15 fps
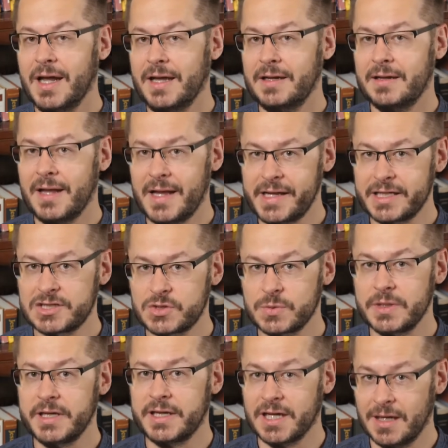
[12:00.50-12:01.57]
and it
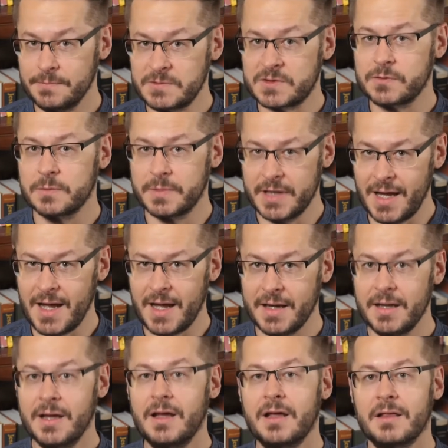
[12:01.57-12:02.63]
actually comes from God,
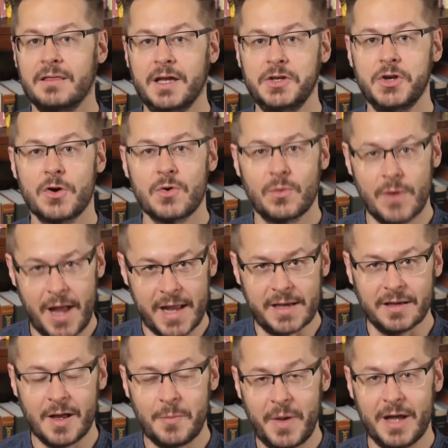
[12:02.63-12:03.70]
then you're right
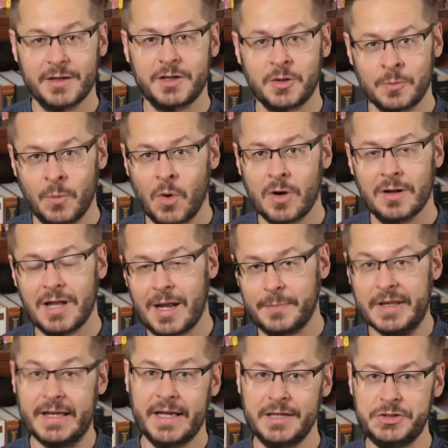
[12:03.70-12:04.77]
about your moral
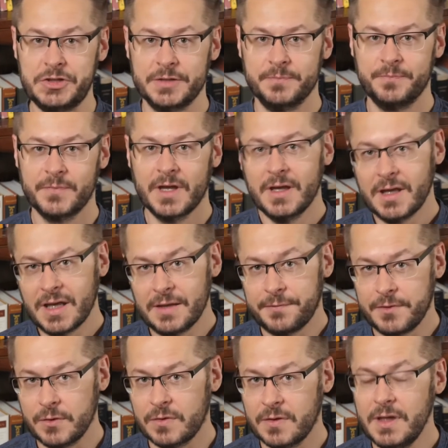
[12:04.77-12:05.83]
obligation. If
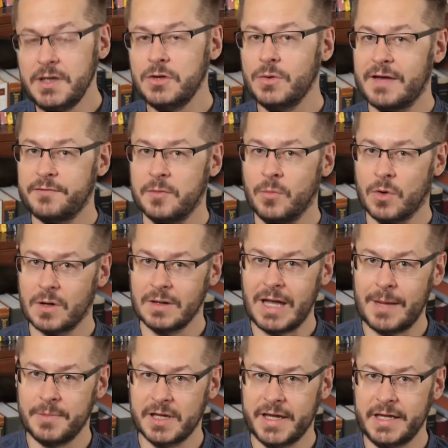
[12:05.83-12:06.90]
you think you have a moral
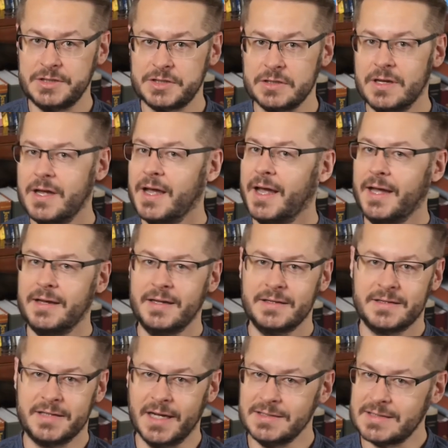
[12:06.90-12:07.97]
obligation and
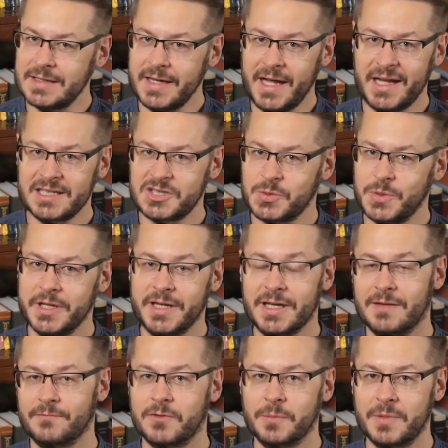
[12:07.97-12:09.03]
it doesn't actually
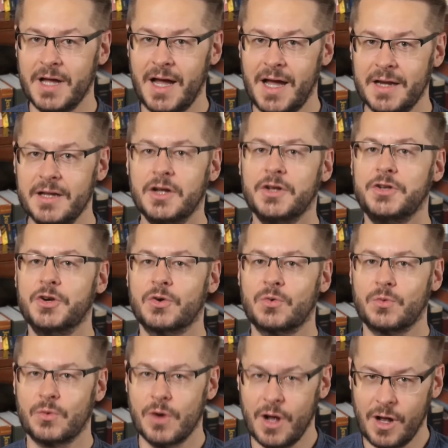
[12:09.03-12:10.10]
come from God, you're
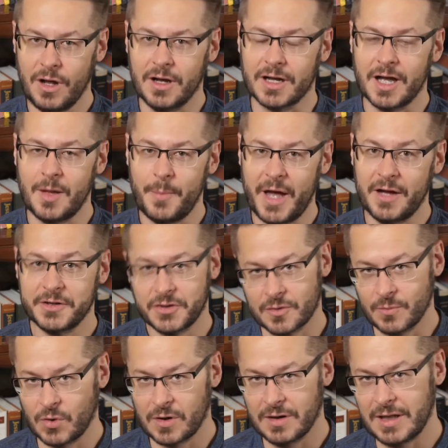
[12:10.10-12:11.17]
wrong about your
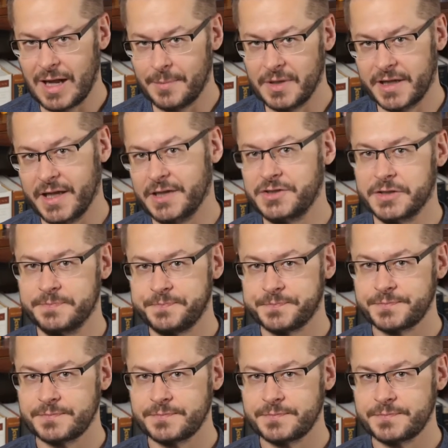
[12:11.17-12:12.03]
moral obligation.